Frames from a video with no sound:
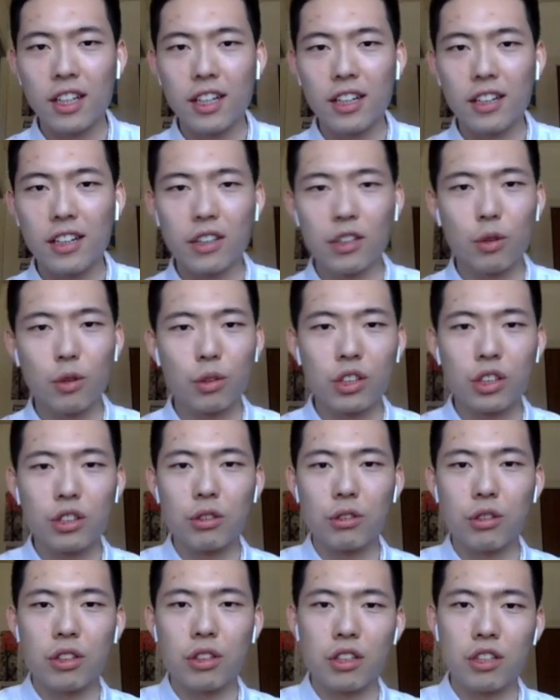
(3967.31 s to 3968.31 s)
uh, in order
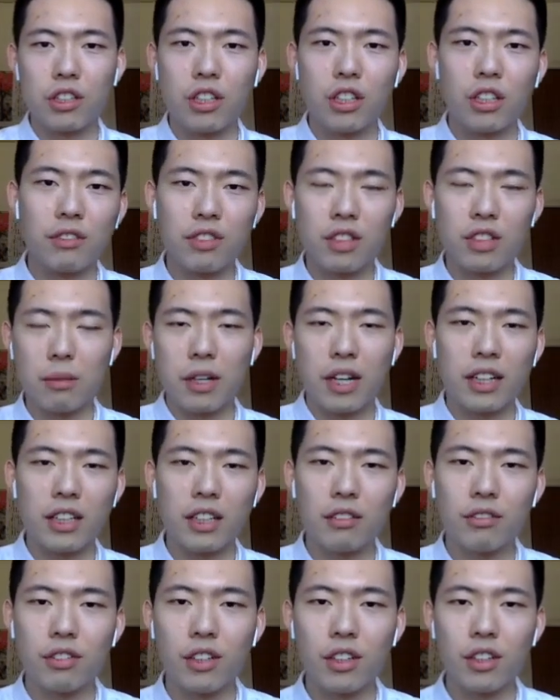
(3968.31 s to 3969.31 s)
to achieve some kind
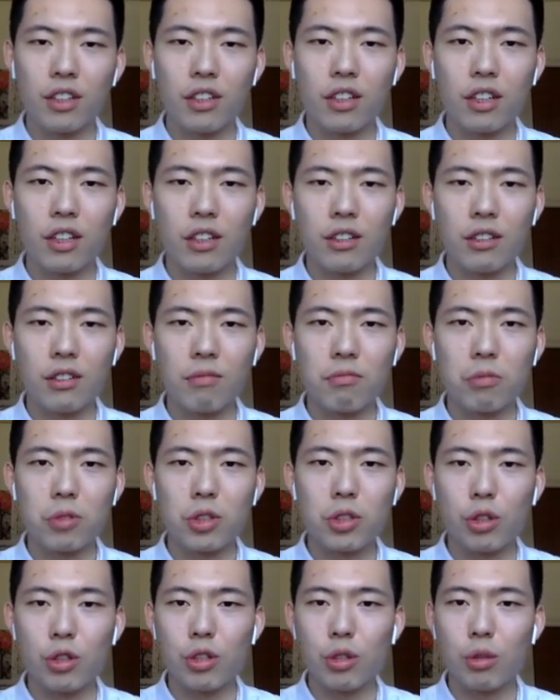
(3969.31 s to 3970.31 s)
of
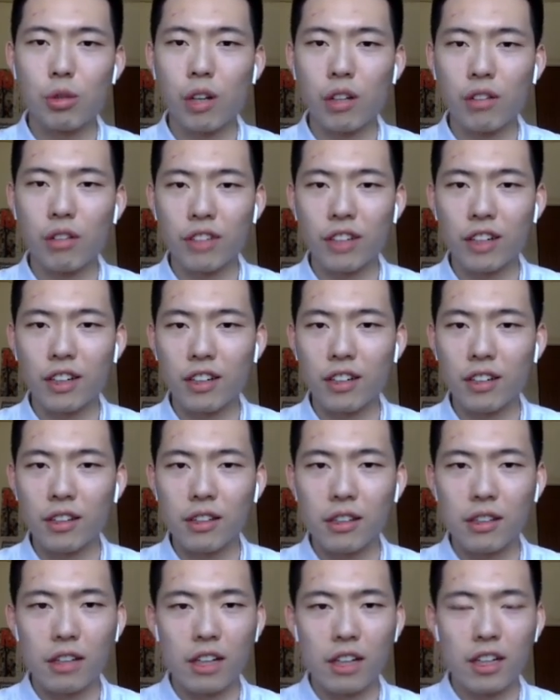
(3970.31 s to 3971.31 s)
social
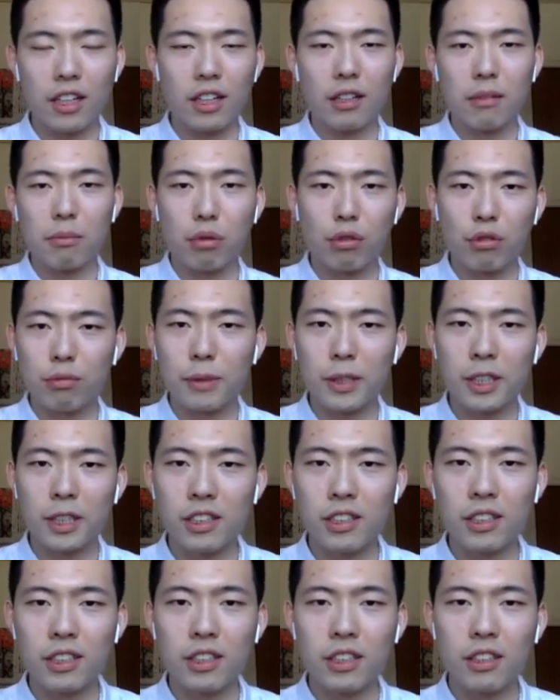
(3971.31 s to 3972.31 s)
welfare uh,
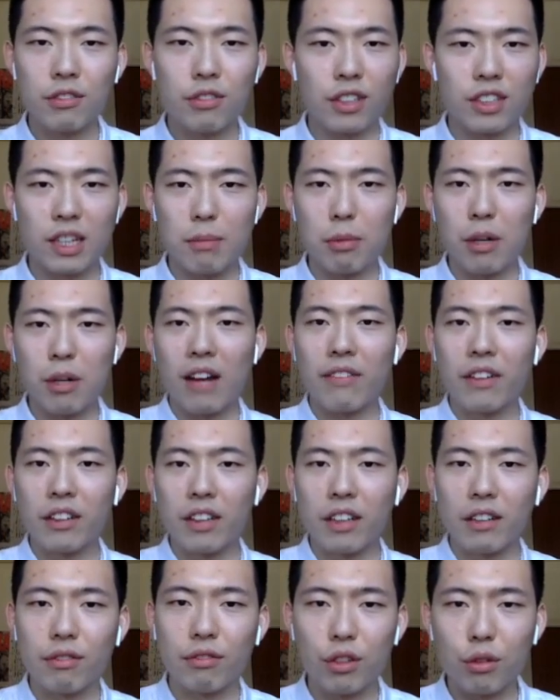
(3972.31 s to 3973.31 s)
improvement. For example,
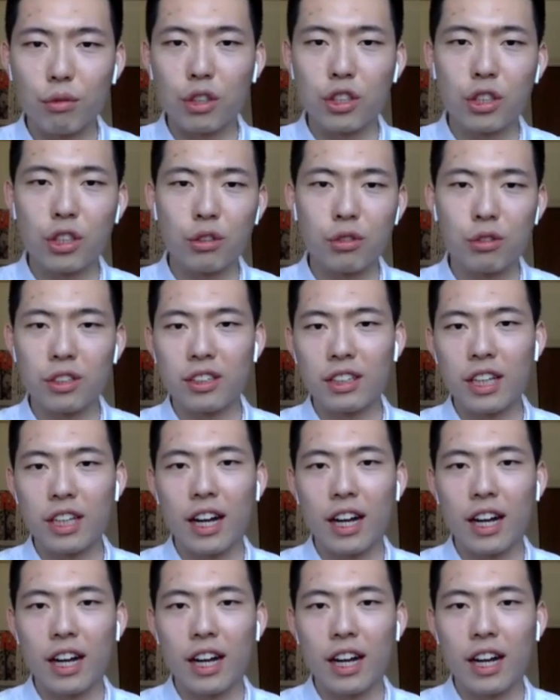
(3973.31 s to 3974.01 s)
having fewer children